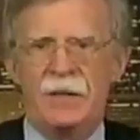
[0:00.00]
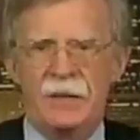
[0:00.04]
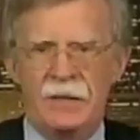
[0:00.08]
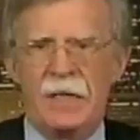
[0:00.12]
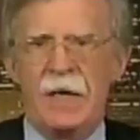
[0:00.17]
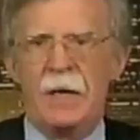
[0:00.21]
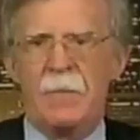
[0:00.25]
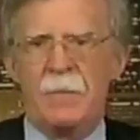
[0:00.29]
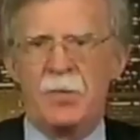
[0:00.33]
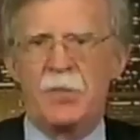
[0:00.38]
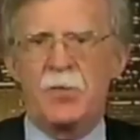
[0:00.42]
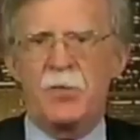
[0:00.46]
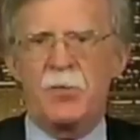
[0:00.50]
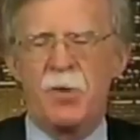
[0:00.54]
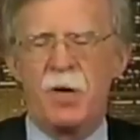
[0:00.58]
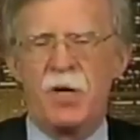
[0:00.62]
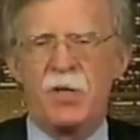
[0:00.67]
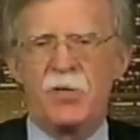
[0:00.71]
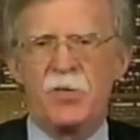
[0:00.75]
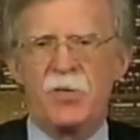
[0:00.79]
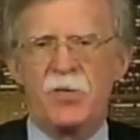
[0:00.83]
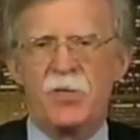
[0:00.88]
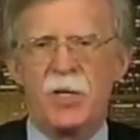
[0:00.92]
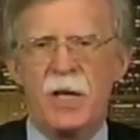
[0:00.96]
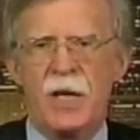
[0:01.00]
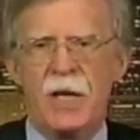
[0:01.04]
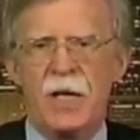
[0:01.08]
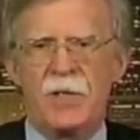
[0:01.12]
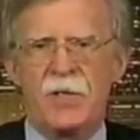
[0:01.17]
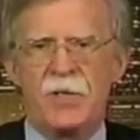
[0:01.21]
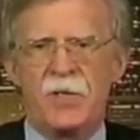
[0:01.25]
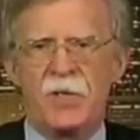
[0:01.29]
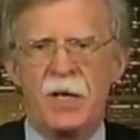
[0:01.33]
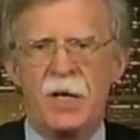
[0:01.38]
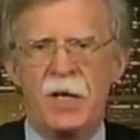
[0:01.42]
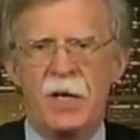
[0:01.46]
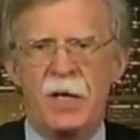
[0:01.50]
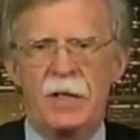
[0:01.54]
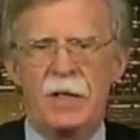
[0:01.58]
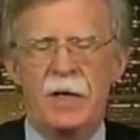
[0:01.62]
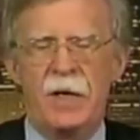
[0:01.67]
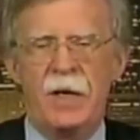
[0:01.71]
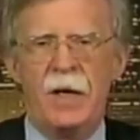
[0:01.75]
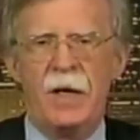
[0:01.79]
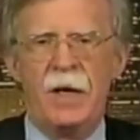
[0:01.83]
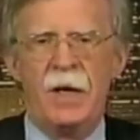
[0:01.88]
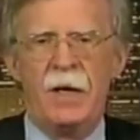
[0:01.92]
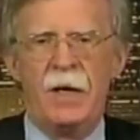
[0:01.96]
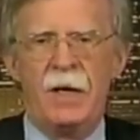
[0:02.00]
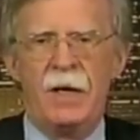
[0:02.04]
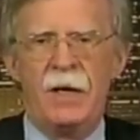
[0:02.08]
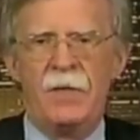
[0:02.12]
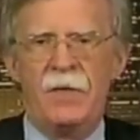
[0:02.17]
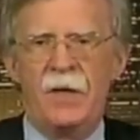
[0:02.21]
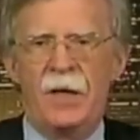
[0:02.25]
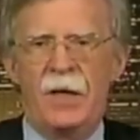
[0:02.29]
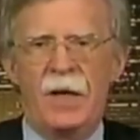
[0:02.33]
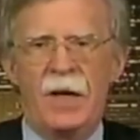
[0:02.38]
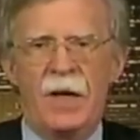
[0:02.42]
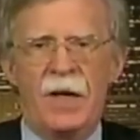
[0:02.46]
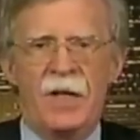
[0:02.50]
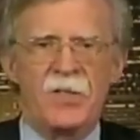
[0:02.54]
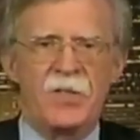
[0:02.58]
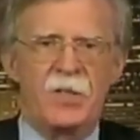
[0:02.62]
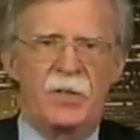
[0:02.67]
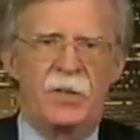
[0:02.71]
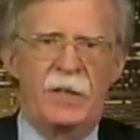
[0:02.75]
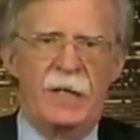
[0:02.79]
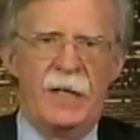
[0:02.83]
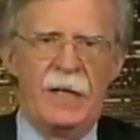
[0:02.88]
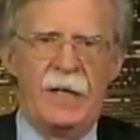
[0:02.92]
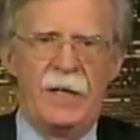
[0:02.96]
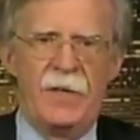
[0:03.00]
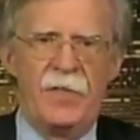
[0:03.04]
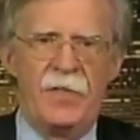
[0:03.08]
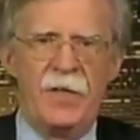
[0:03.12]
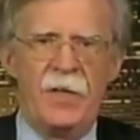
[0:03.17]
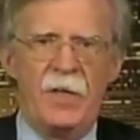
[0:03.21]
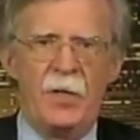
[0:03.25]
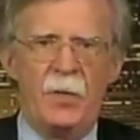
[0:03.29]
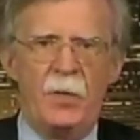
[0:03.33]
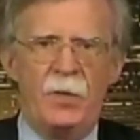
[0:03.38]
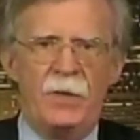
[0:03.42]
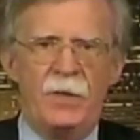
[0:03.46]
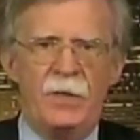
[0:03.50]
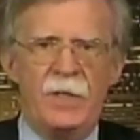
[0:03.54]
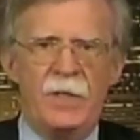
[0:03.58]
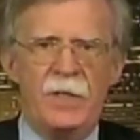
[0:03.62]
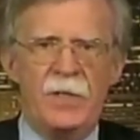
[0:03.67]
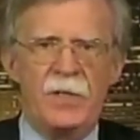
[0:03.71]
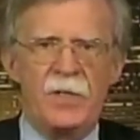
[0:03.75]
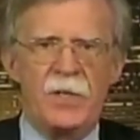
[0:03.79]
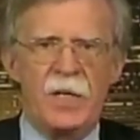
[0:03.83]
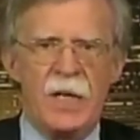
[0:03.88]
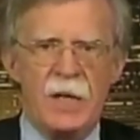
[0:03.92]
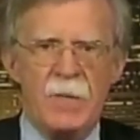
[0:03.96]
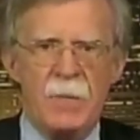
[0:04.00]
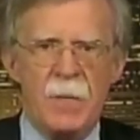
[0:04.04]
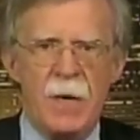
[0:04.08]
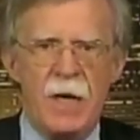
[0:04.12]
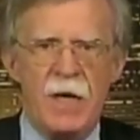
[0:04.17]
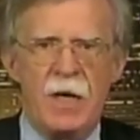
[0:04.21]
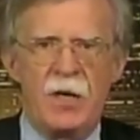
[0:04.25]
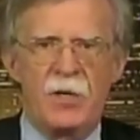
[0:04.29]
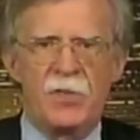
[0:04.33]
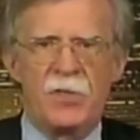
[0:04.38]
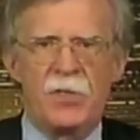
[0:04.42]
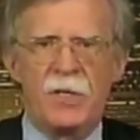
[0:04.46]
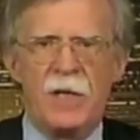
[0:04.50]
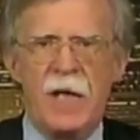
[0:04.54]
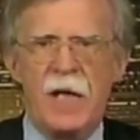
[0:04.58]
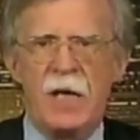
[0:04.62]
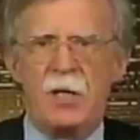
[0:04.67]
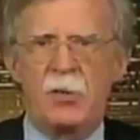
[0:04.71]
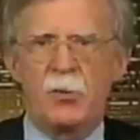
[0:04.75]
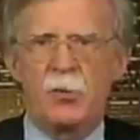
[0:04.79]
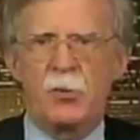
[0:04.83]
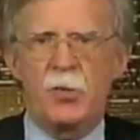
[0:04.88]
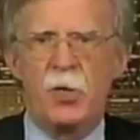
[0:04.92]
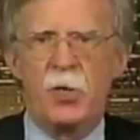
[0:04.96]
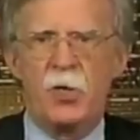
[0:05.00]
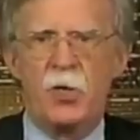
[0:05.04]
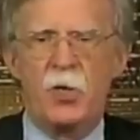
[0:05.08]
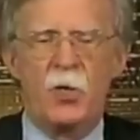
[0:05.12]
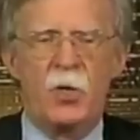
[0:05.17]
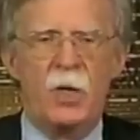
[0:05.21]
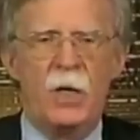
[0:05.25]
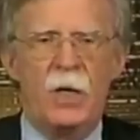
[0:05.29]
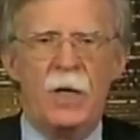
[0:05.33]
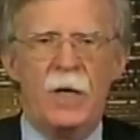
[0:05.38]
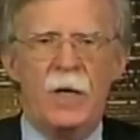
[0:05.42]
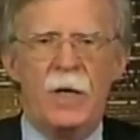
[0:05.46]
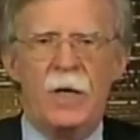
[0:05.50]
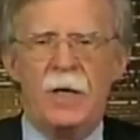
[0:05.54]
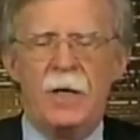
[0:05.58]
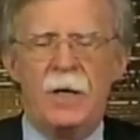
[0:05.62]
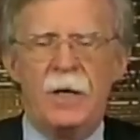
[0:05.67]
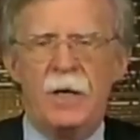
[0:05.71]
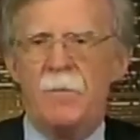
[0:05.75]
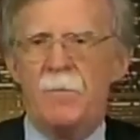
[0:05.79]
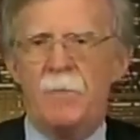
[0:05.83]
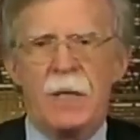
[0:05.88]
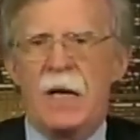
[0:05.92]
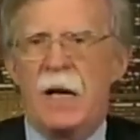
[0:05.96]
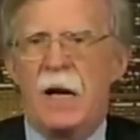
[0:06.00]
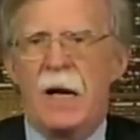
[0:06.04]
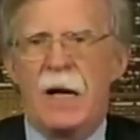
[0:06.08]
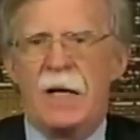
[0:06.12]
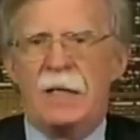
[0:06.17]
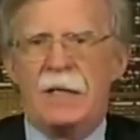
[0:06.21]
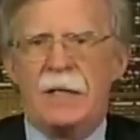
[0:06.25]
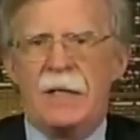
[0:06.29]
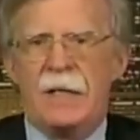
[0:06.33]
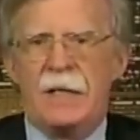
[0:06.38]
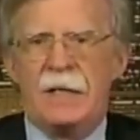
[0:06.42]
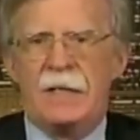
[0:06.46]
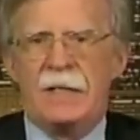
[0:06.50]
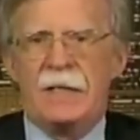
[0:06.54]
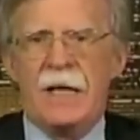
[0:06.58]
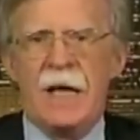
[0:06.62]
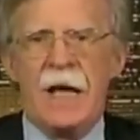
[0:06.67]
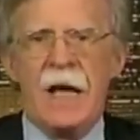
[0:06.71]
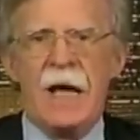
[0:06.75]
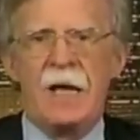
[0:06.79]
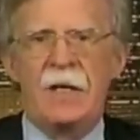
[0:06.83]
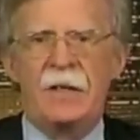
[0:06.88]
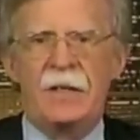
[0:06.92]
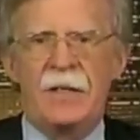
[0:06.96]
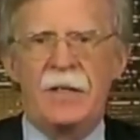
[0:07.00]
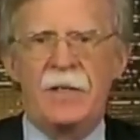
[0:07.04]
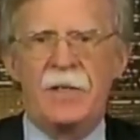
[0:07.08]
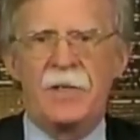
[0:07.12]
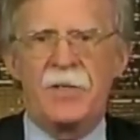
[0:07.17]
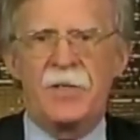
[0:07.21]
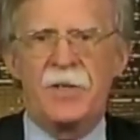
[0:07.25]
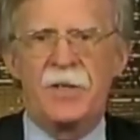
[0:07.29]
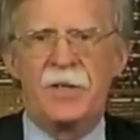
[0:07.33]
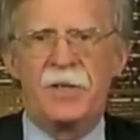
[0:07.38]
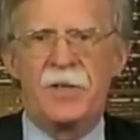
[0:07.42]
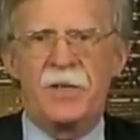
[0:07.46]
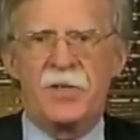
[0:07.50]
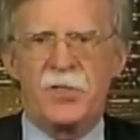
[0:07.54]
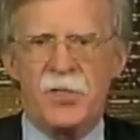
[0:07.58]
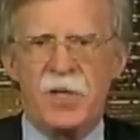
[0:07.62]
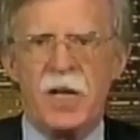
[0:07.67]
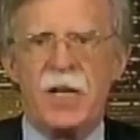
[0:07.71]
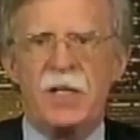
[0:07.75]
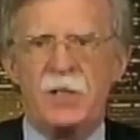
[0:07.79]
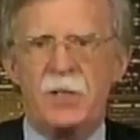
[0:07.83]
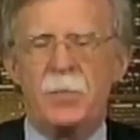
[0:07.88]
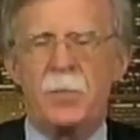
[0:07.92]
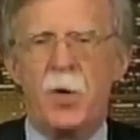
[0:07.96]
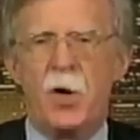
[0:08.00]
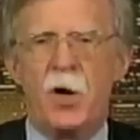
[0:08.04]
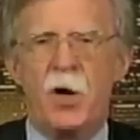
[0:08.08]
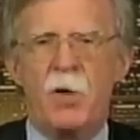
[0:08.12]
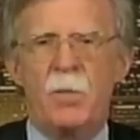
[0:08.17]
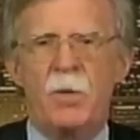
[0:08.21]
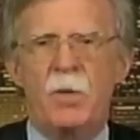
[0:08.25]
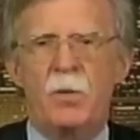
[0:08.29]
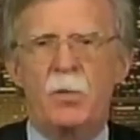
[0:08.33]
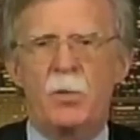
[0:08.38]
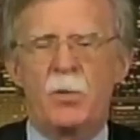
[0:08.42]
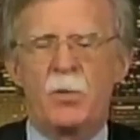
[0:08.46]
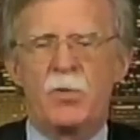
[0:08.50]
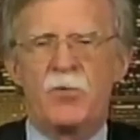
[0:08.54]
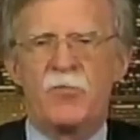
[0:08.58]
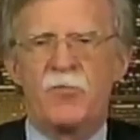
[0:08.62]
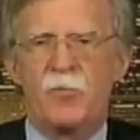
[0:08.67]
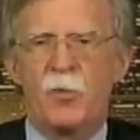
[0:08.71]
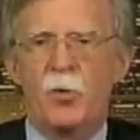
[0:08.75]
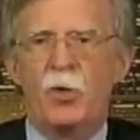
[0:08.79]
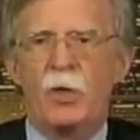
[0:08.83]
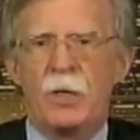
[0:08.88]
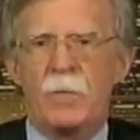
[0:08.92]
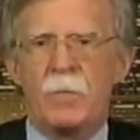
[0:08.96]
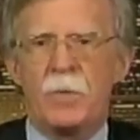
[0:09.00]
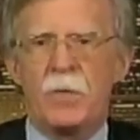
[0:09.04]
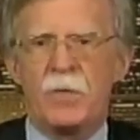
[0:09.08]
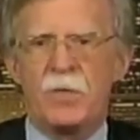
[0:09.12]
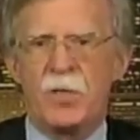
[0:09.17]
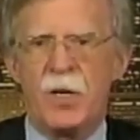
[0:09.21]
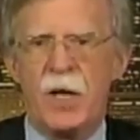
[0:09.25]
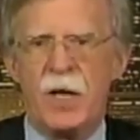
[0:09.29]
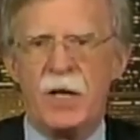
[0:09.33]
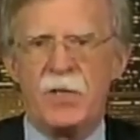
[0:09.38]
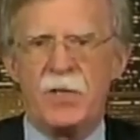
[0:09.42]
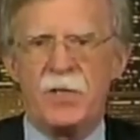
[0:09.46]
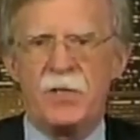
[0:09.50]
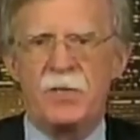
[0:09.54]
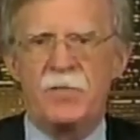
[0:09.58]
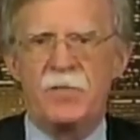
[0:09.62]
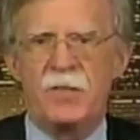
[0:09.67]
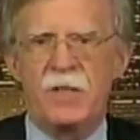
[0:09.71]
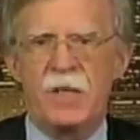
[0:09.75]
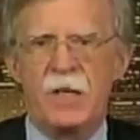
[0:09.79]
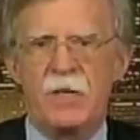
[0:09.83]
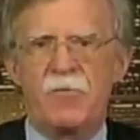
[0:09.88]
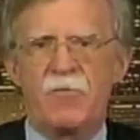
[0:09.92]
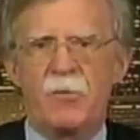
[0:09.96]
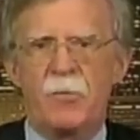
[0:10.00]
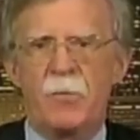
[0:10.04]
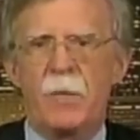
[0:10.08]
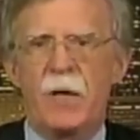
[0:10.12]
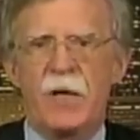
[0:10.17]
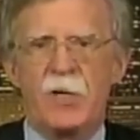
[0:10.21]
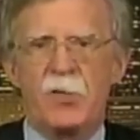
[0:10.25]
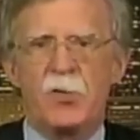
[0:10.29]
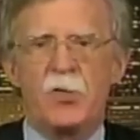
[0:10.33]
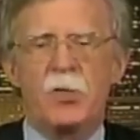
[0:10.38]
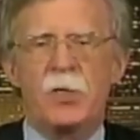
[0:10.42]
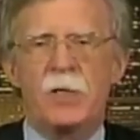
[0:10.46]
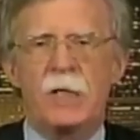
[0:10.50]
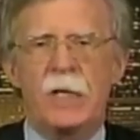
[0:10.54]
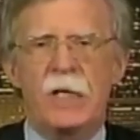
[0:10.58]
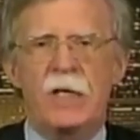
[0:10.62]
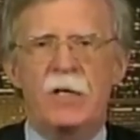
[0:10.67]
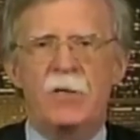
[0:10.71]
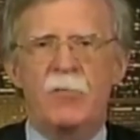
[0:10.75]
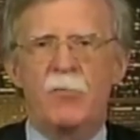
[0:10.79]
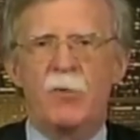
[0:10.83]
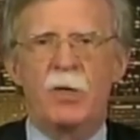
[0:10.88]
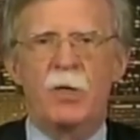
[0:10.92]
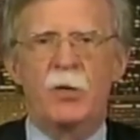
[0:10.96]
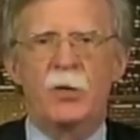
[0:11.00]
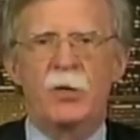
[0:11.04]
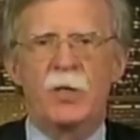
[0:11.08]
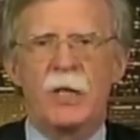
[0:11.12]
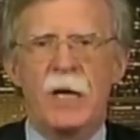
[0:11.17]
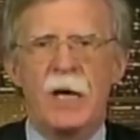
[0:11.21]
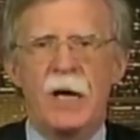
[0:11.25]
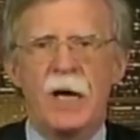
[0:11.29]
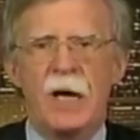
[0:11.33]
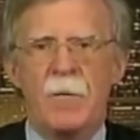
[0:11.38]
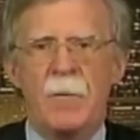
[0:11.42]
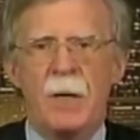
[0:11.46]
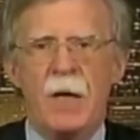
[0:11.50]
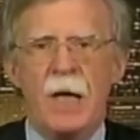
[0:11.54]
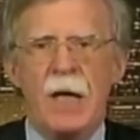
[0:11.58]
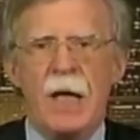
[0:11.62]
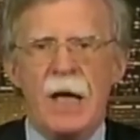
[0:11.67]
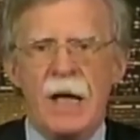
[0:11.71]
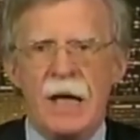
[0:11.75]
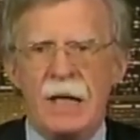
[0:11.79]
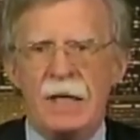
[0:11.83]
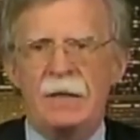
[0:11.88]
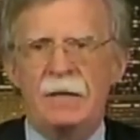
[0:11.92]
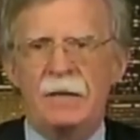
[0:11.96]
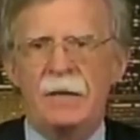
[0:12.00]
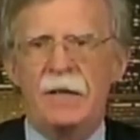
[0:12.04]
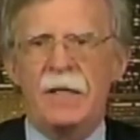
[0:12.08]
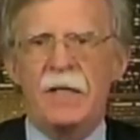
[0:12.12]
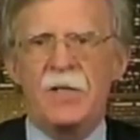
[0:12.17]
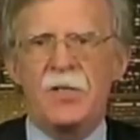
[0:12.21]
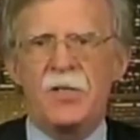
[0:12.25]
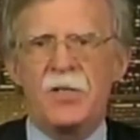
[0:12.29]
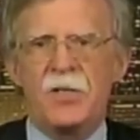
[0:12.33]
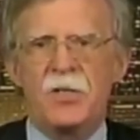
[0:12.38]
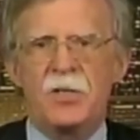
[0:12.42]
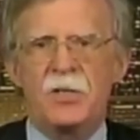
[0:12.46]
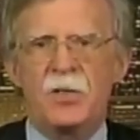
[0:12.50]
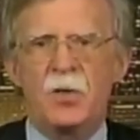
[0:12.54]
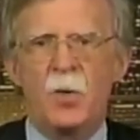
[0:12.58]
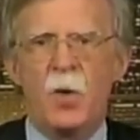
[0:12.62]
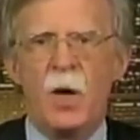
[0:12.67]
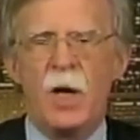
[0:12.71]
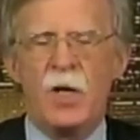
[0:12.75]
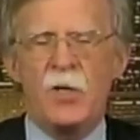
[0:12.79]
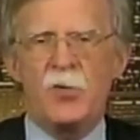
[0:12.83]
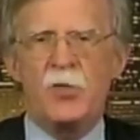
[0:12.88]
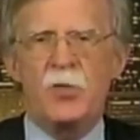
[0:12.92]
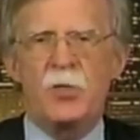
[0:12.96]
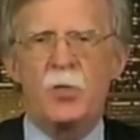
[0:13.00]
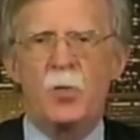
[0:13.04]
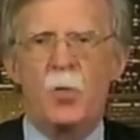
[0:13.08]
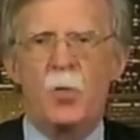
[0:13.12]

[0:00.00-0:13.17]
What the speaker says: demonstrations outside the consulate. And I think what these emails now show beyond any doubt is that the State Department was fully possessed of the information in real time. And it leads to the question